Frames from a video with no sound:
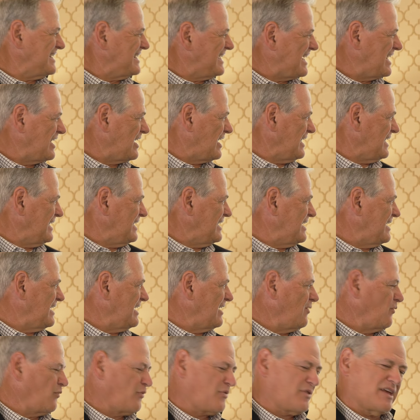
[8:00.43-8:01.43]
I
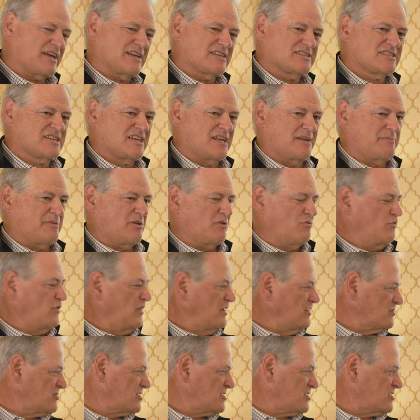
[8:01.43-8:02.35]
don't think it's going to be real